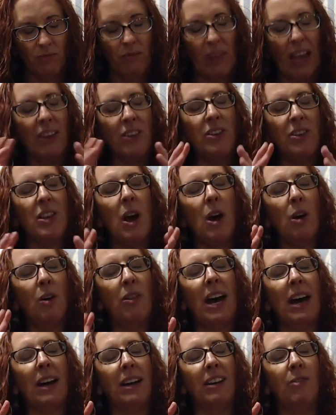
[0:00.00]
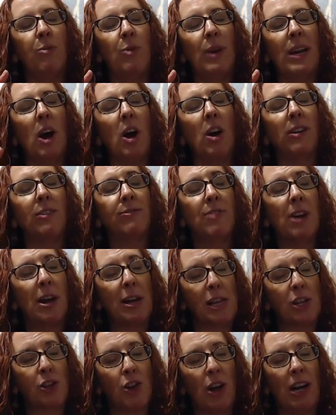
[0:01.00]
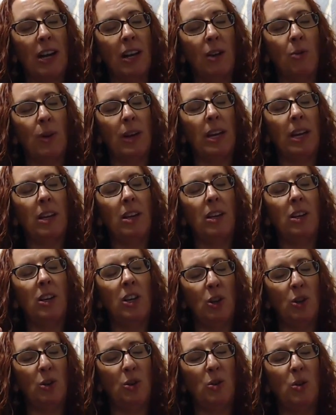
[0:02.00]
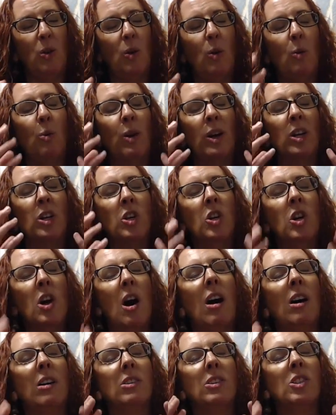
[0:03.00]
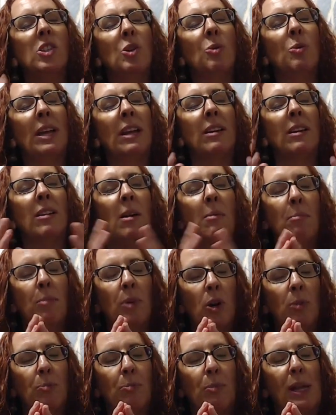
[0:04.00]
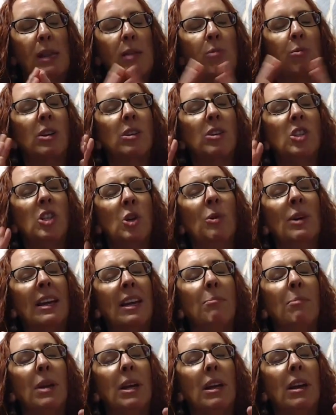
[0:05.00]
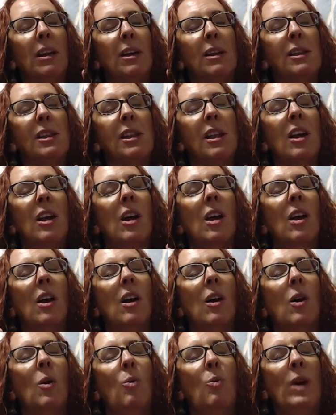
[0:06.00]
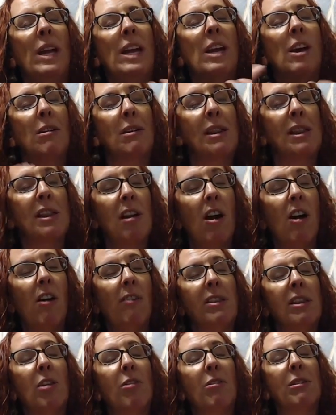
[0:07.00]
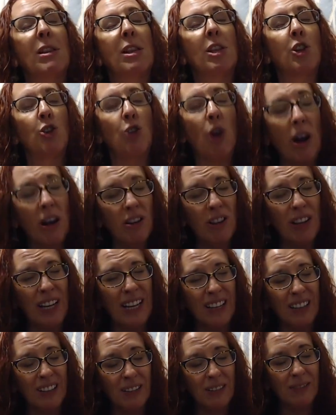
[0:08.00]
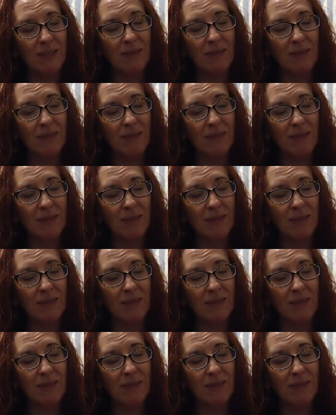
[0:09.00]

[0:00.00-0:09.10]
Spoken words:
And know that if we are frustrating you, we're not doing it on purpose. We're doing it because we ourselves are struggling.